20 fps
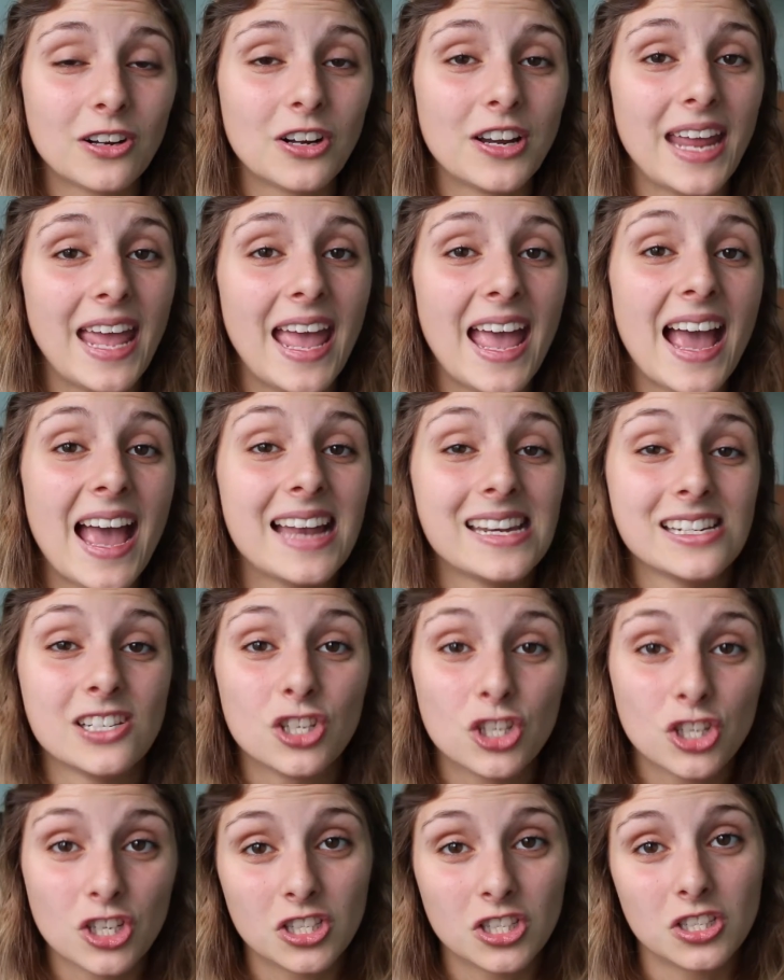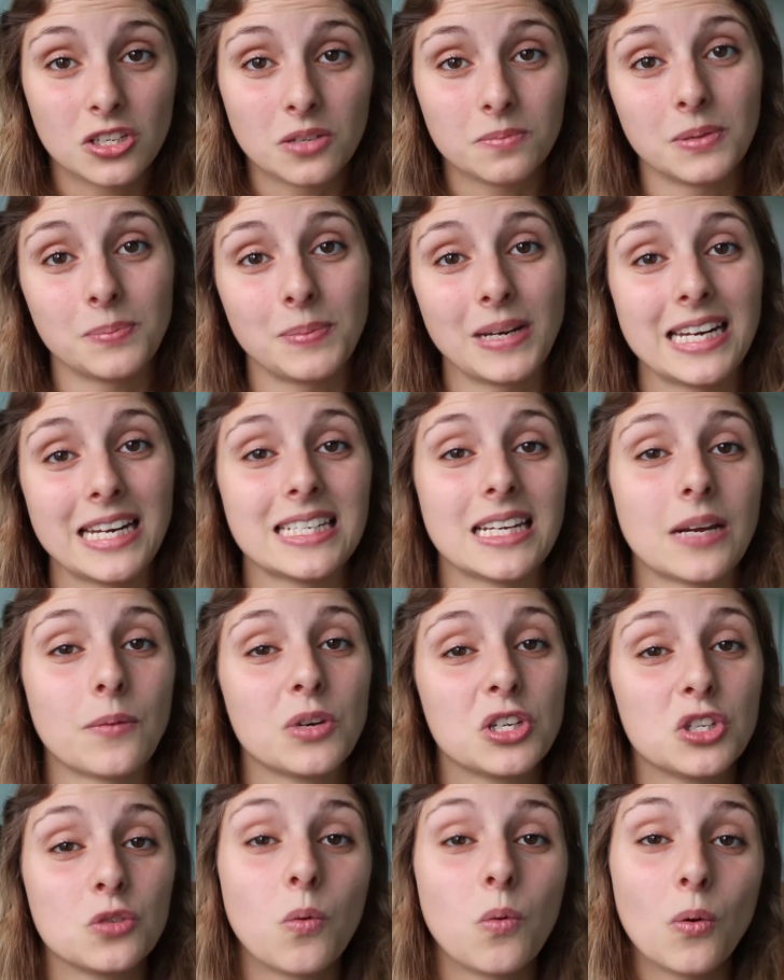on it and it should stop the bleeding,
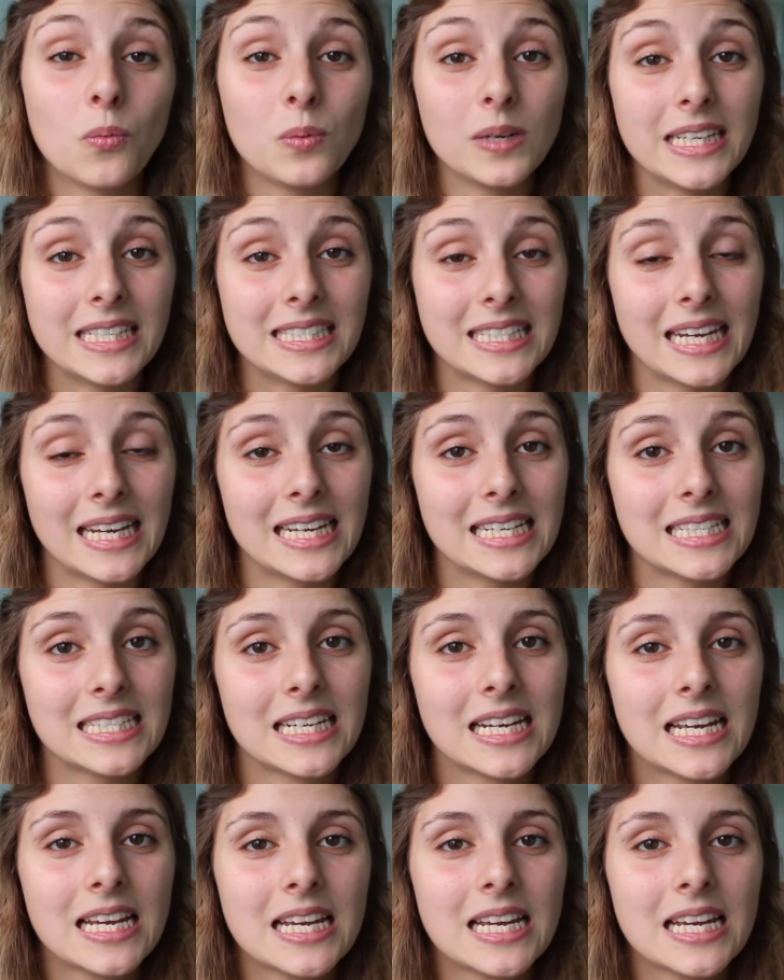which is what we did.